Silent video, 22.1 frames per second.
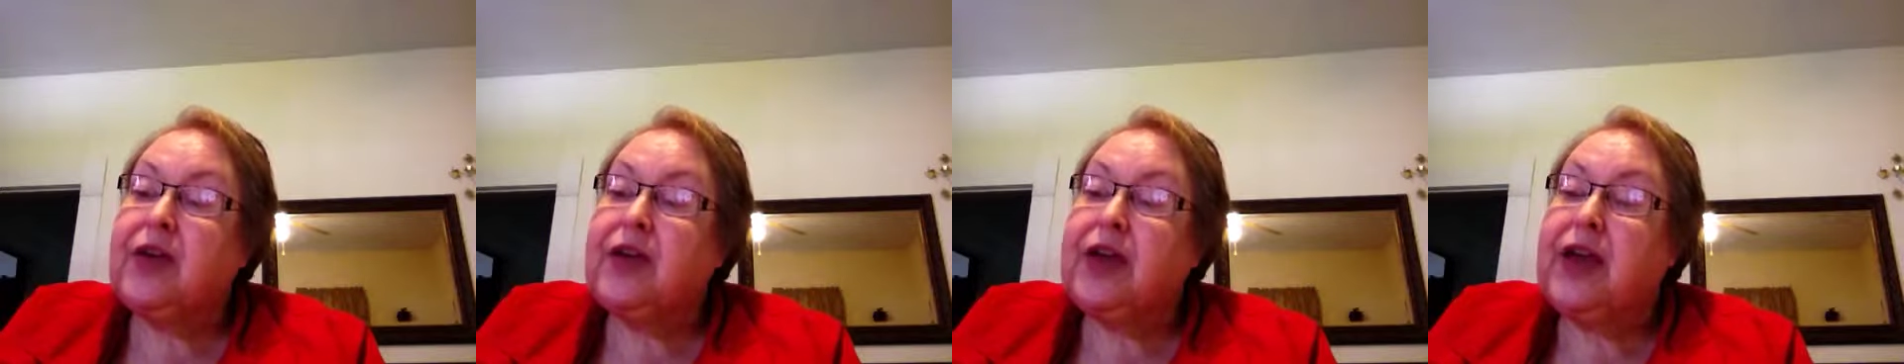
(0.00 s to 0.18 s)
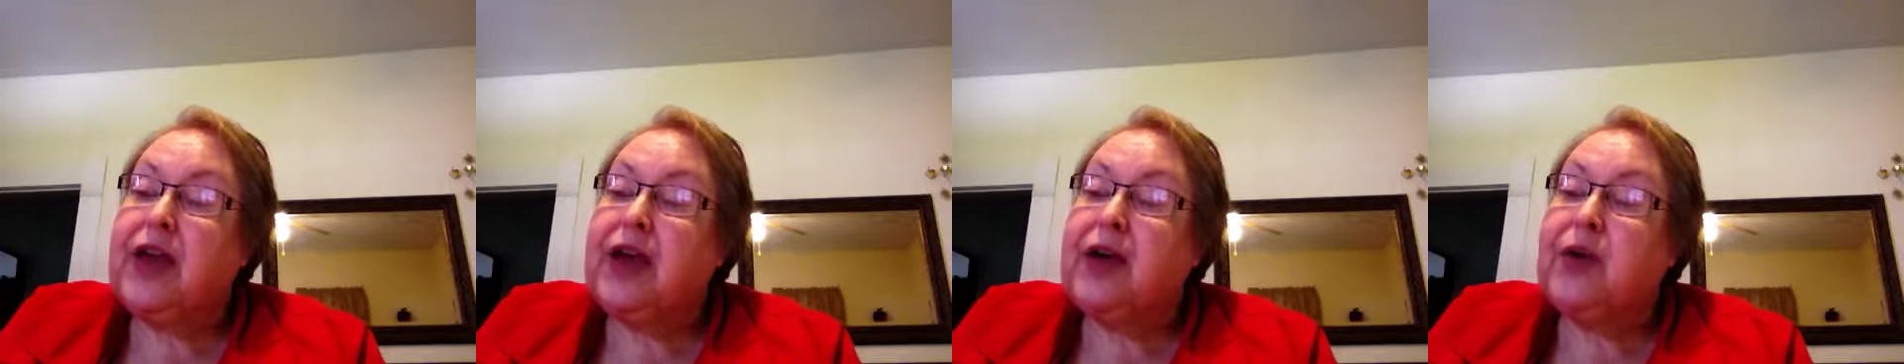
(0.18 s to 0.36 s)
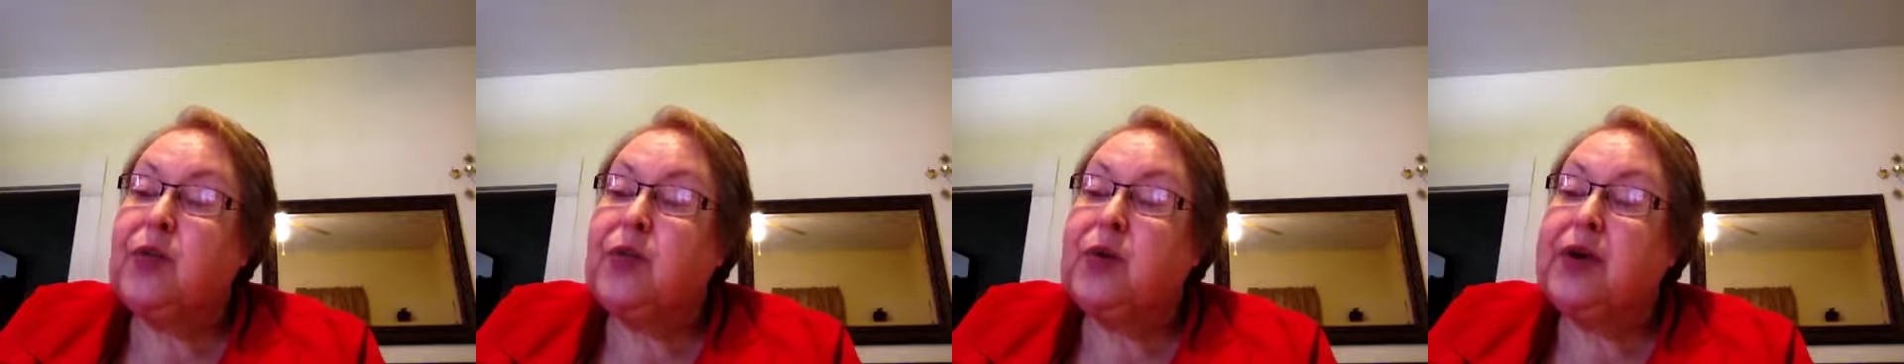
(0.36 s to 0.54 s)

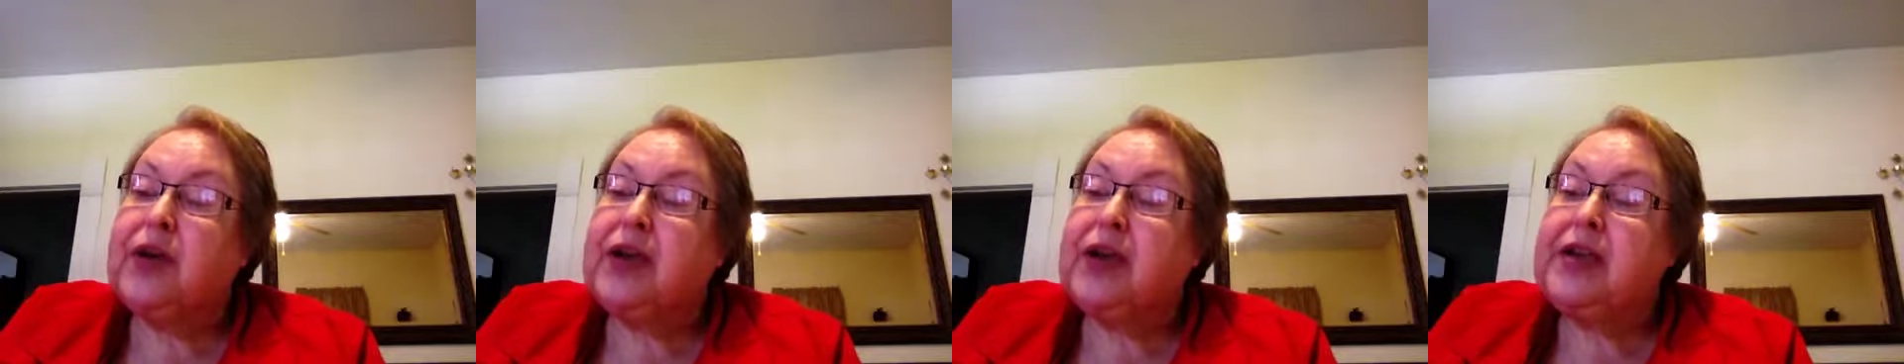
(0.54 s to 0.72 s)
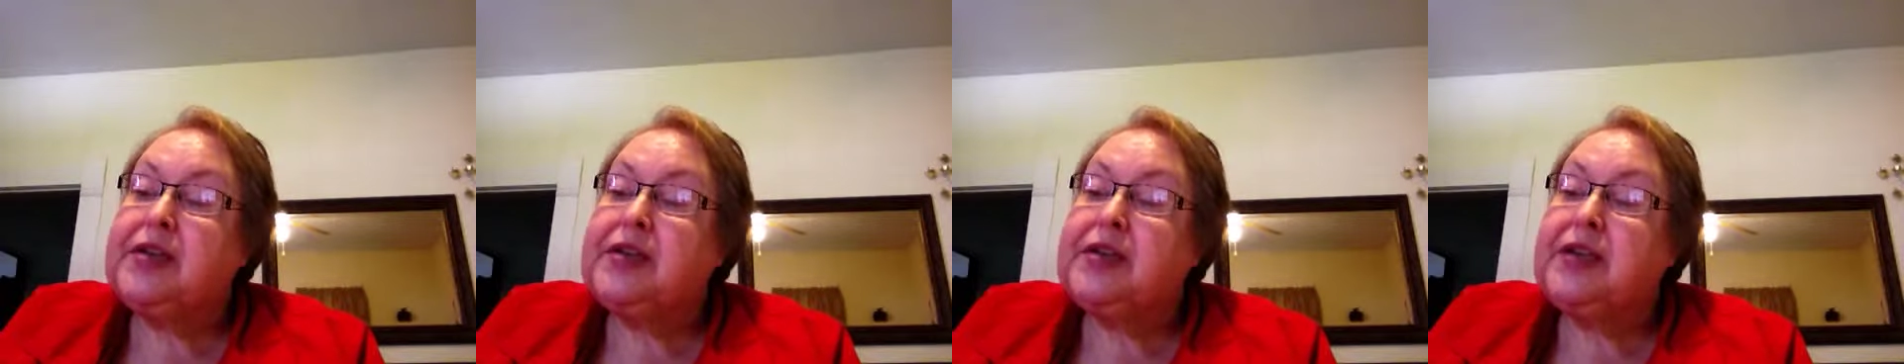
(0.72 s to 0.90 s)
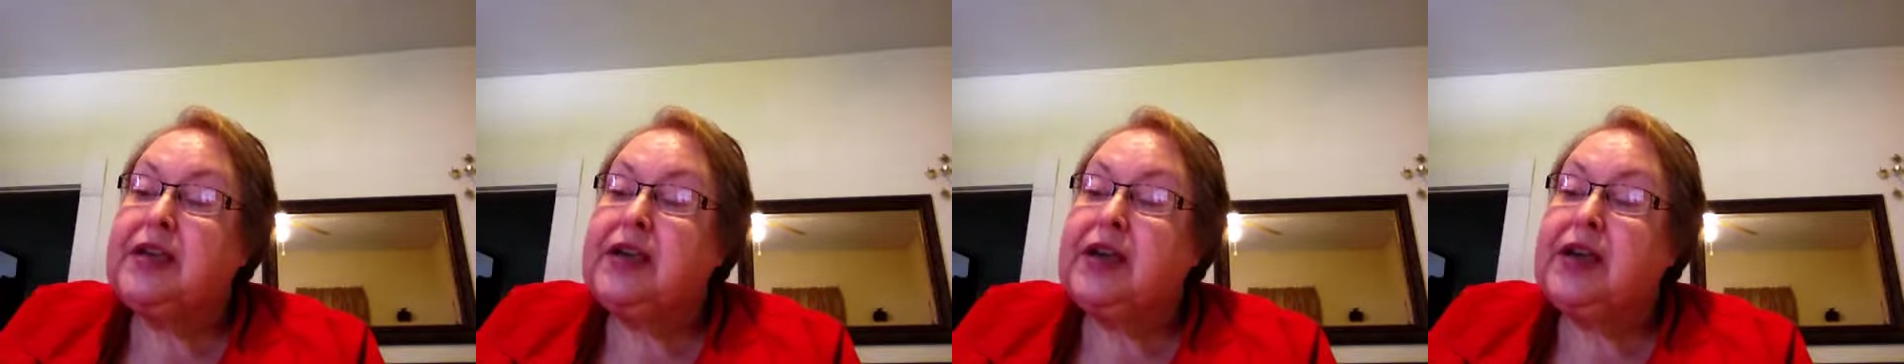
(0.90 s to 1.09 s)
Yeah, what
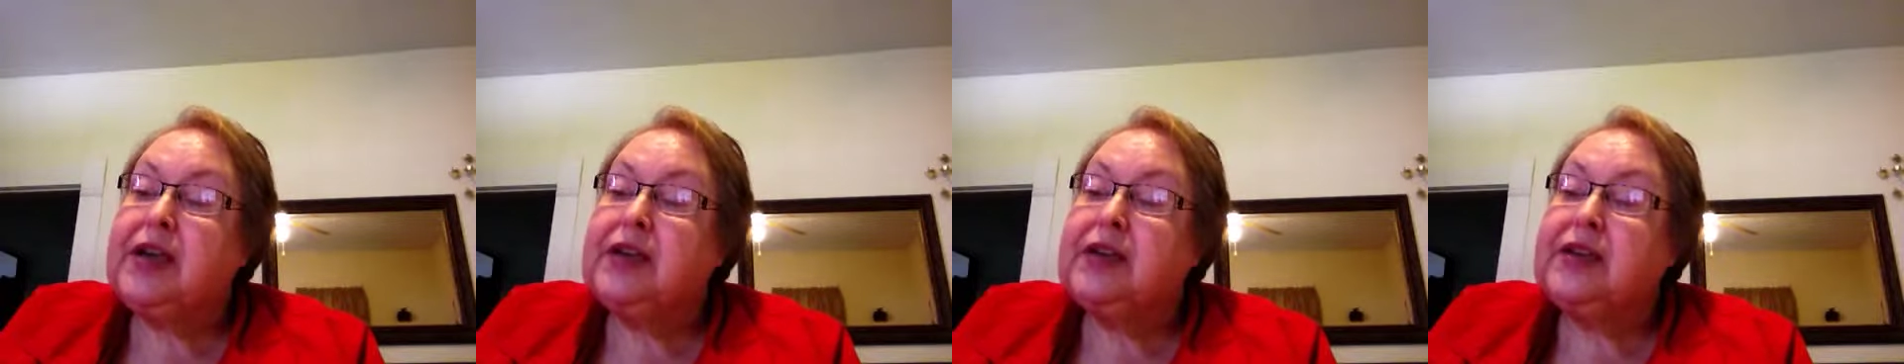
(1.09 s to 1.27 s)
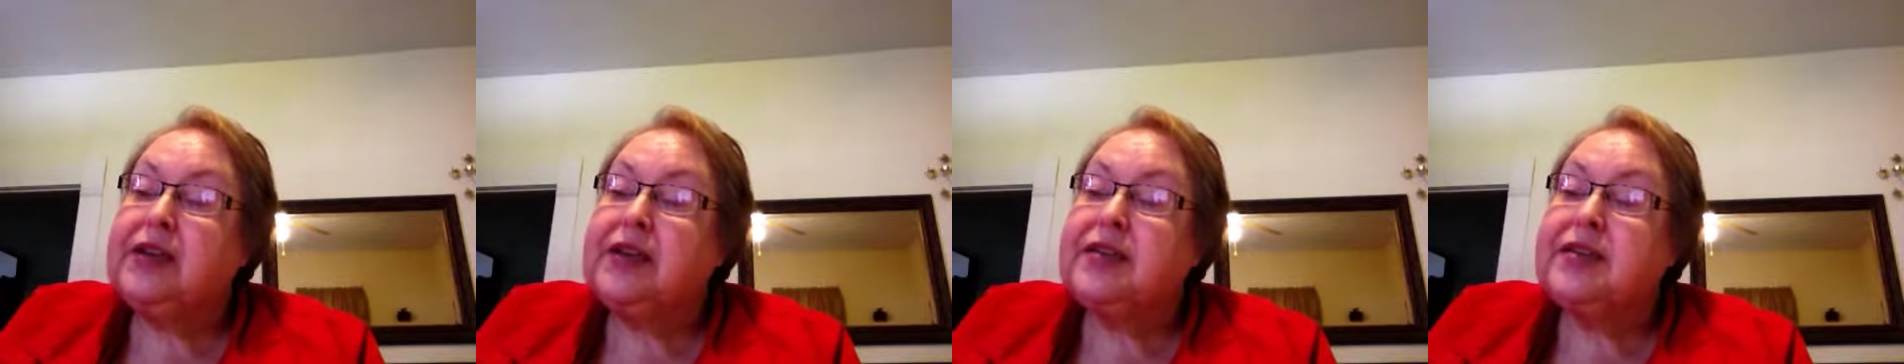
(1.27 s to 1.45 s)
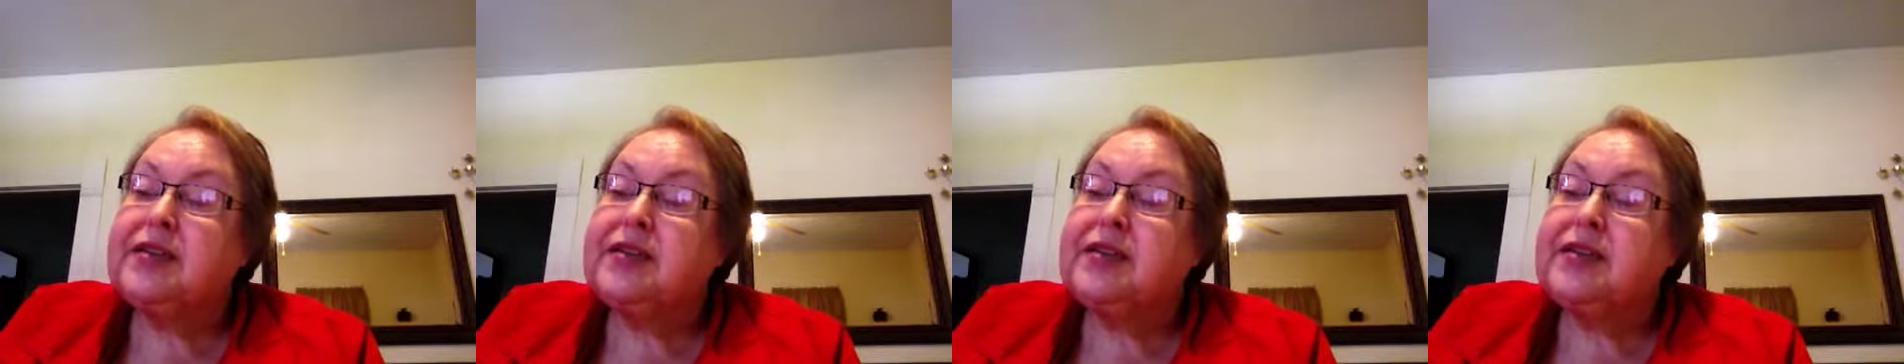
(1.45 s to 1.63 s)
ATI
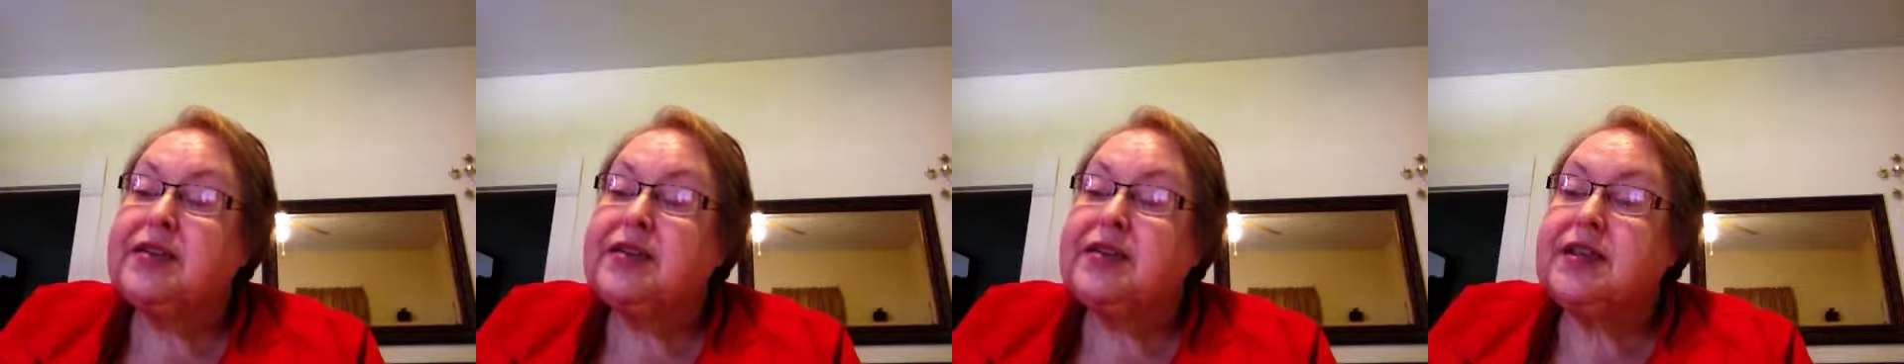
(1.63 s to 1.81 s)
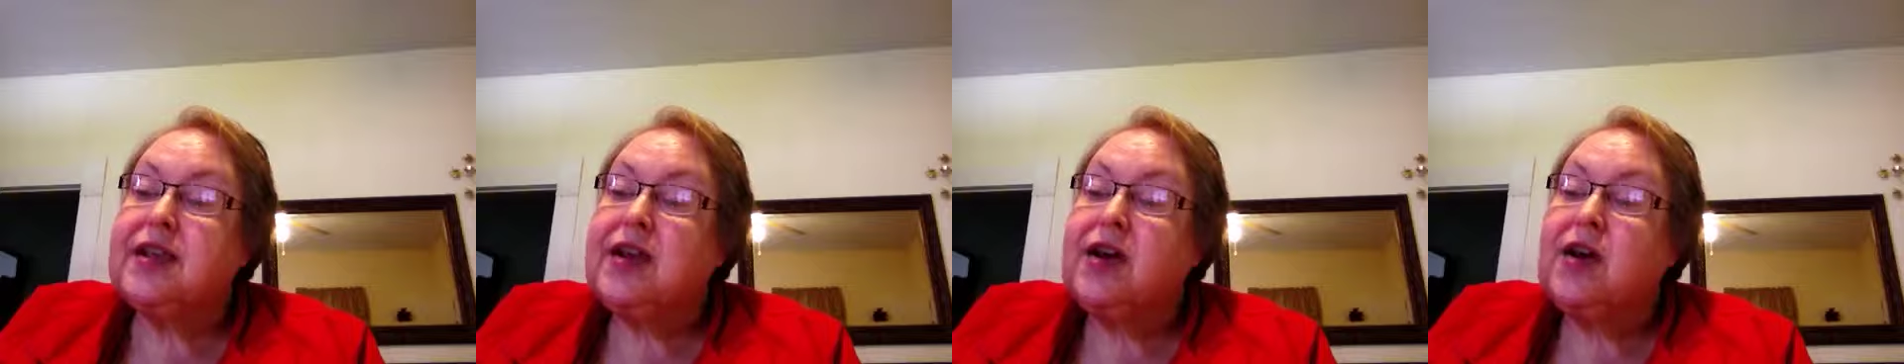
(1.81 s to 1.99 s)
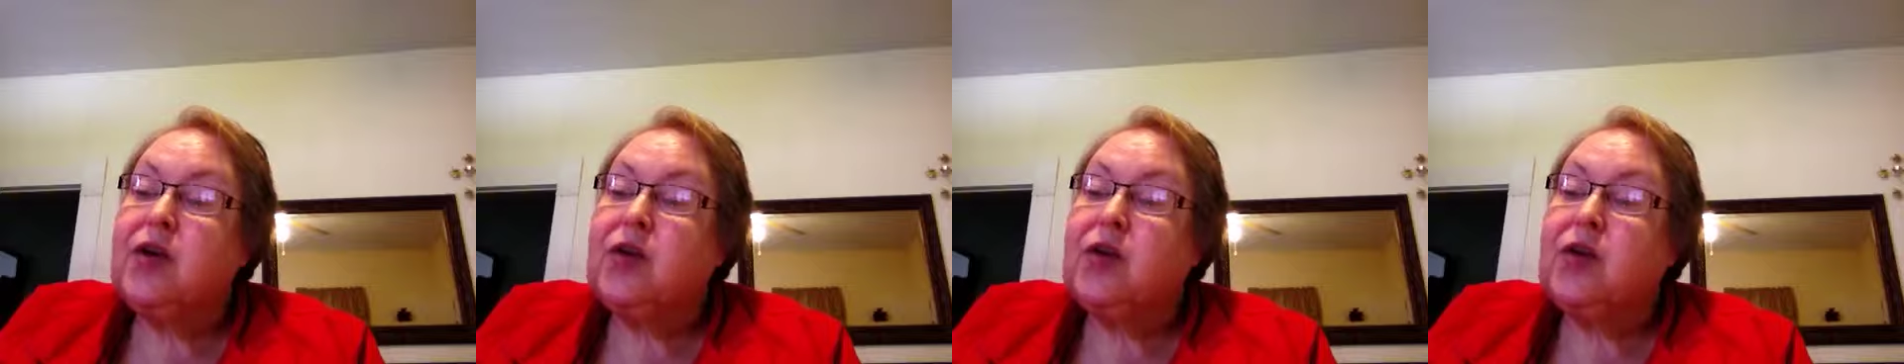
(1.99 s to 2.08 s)
lists is